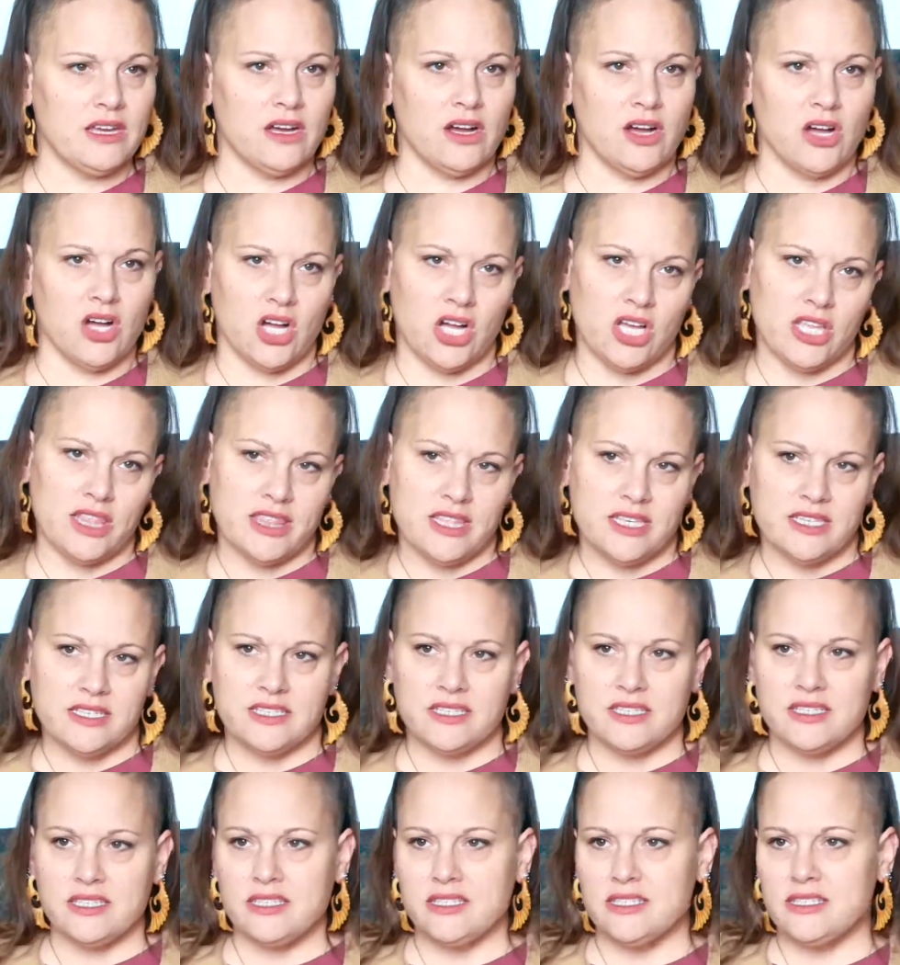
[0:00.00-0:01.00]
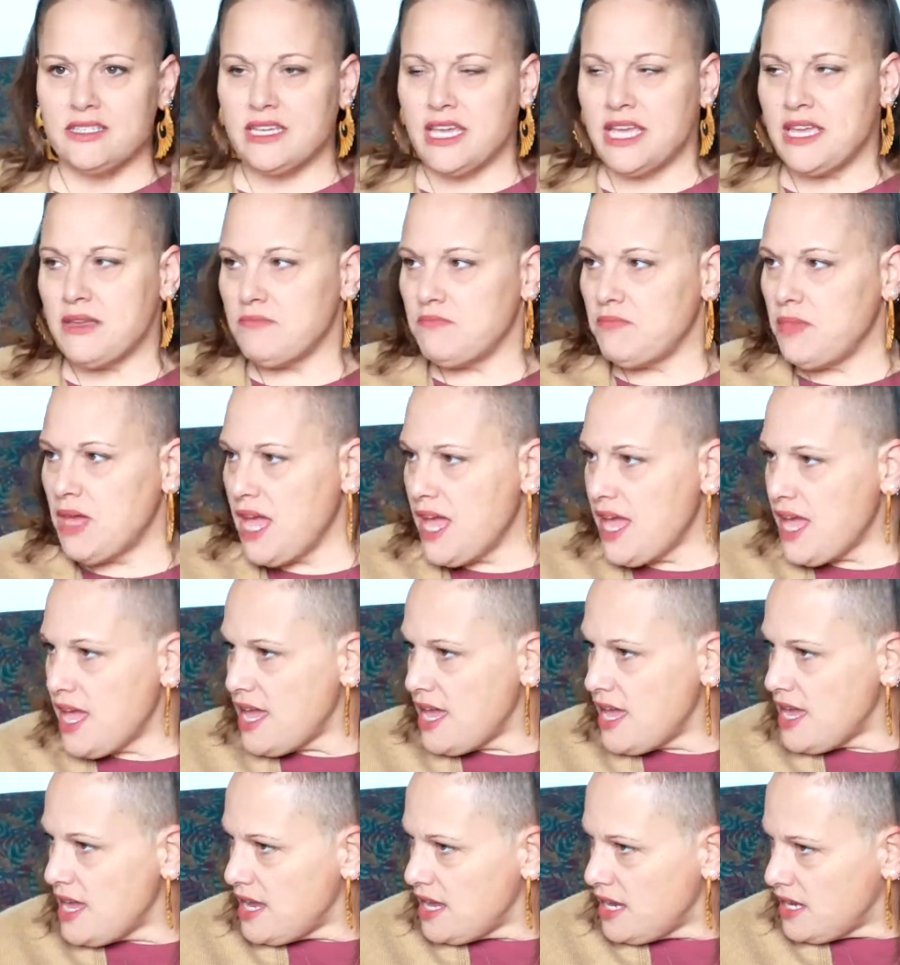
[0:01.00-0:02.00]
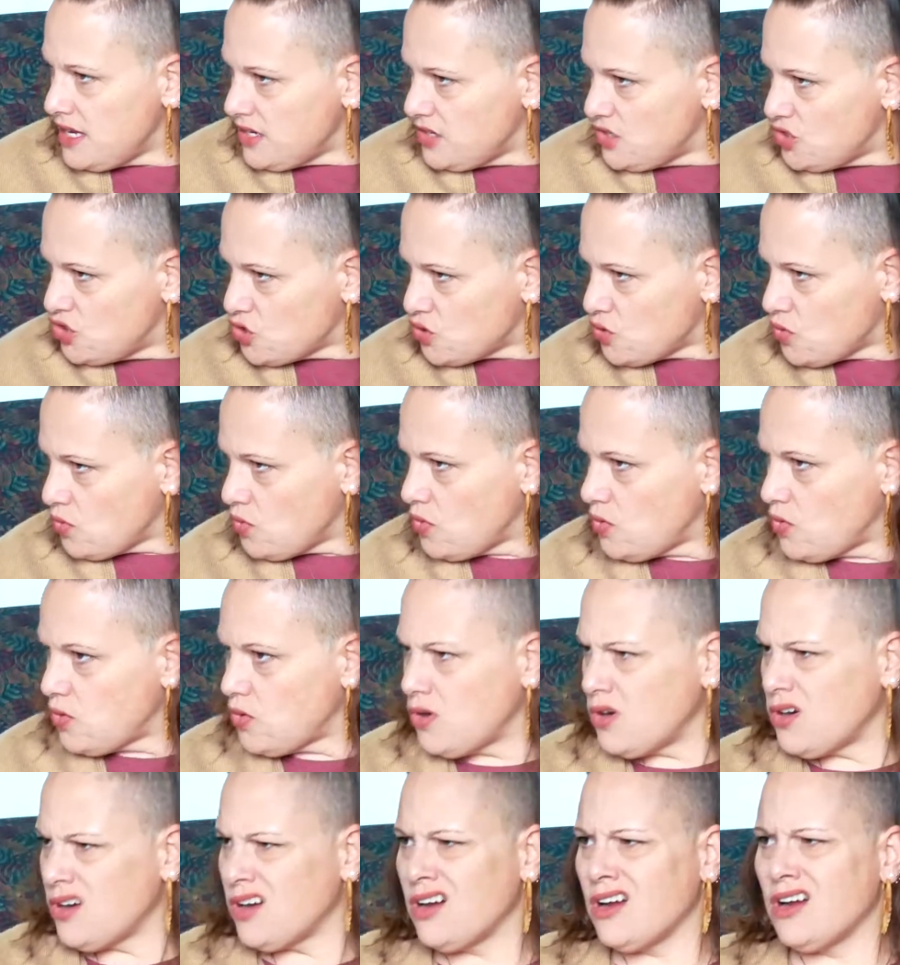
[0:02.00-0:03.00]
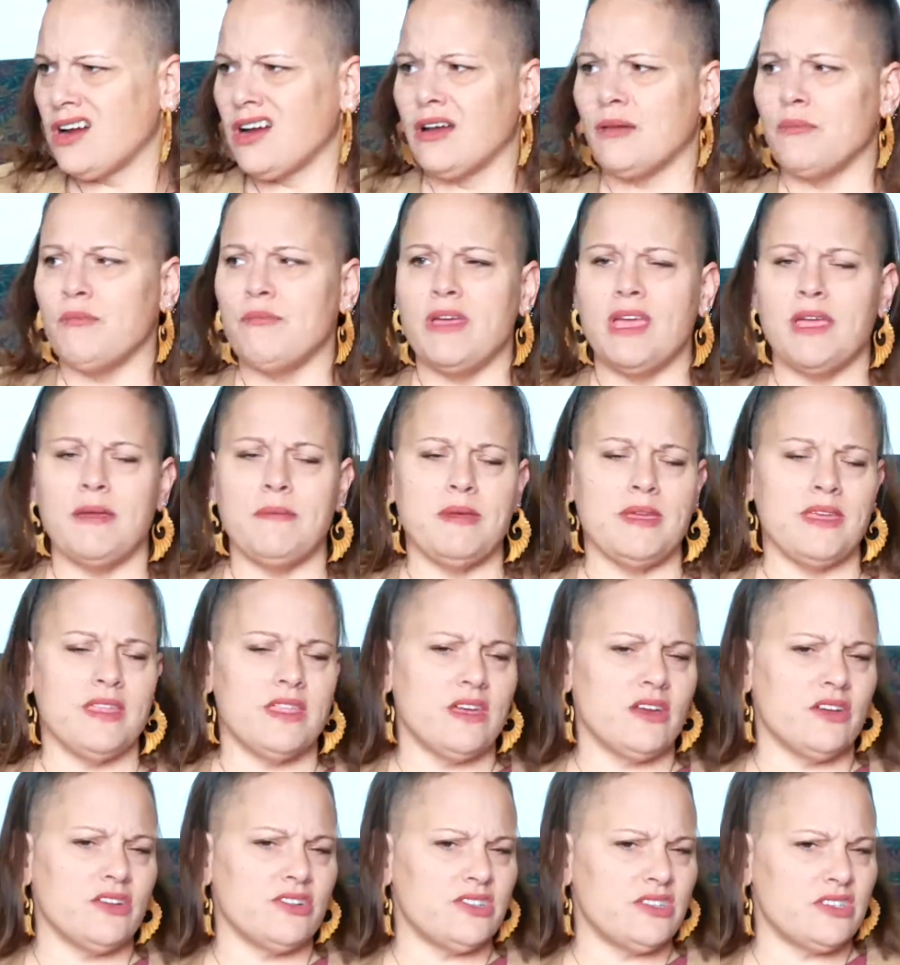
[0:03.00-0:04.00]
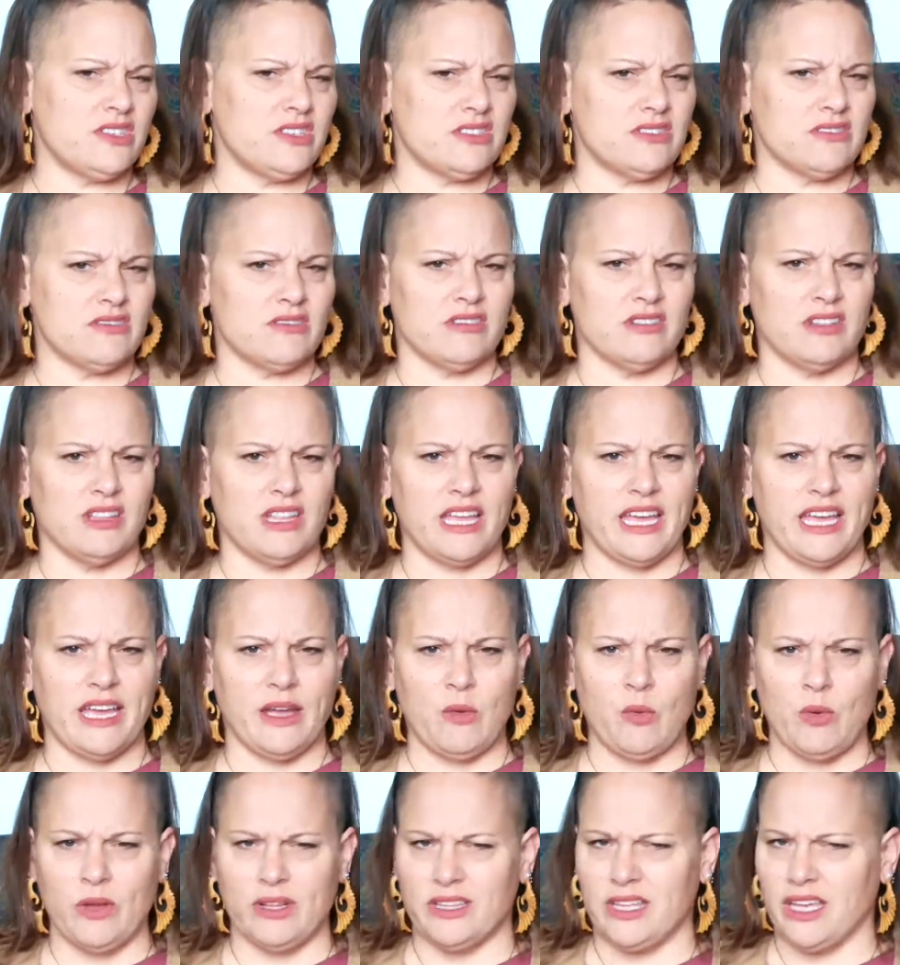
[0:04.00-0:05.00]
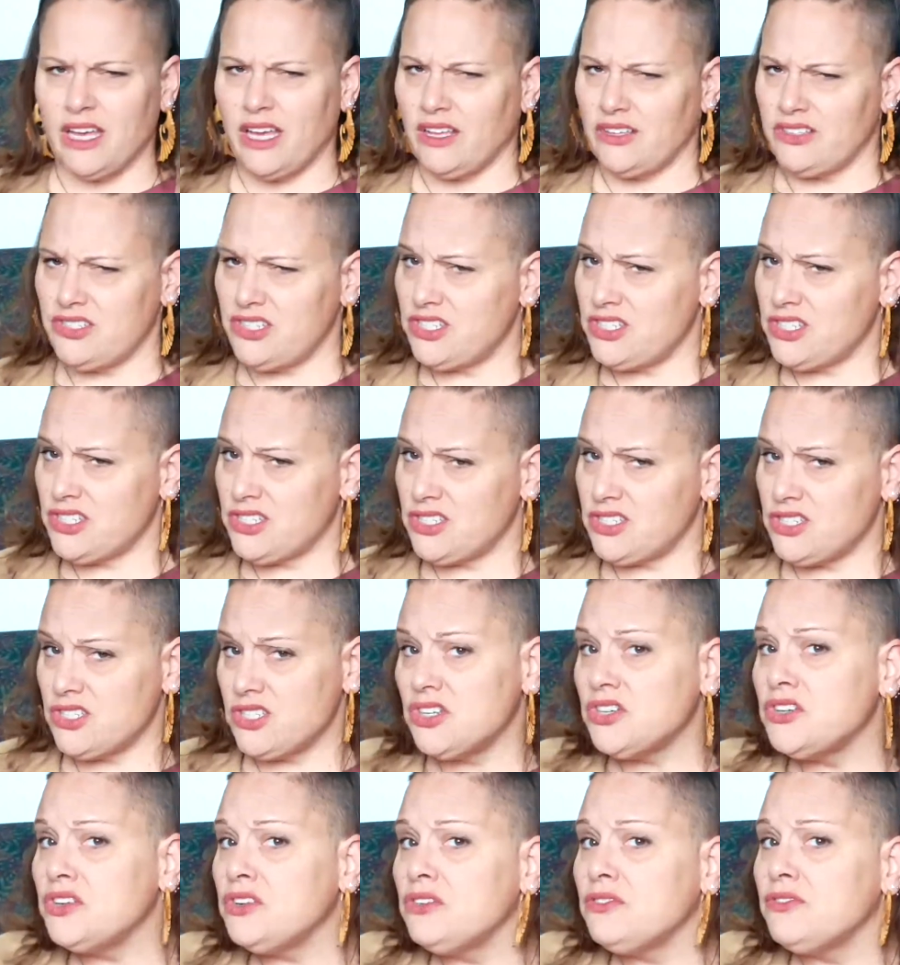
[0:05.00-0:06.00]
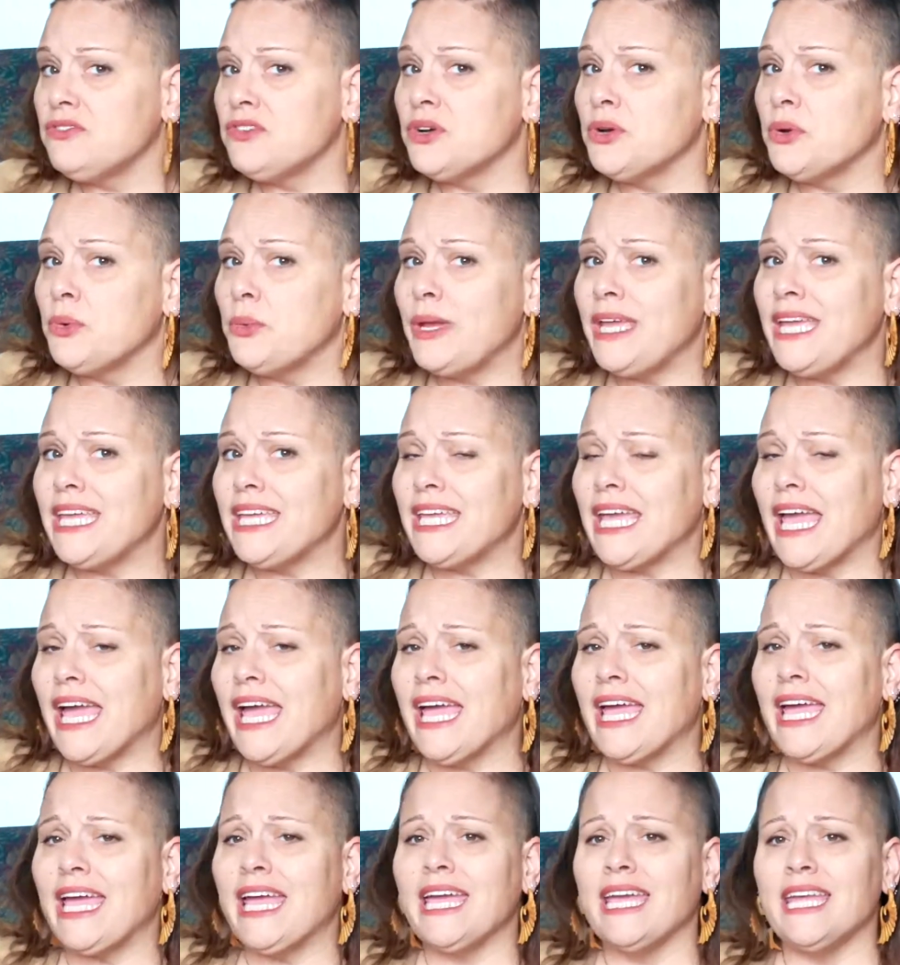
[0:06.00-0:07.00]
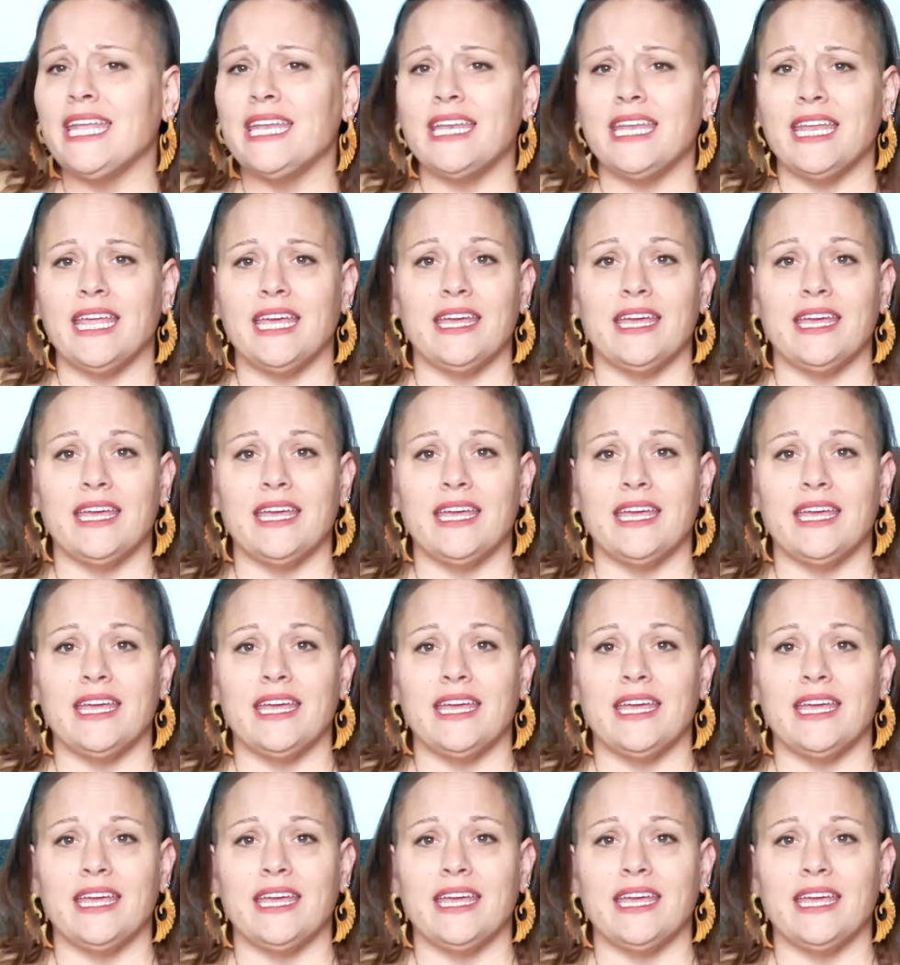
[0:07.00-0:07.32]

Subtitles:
on the same page, or maybe they're just sort of like, what the hell did you just do for a weekend?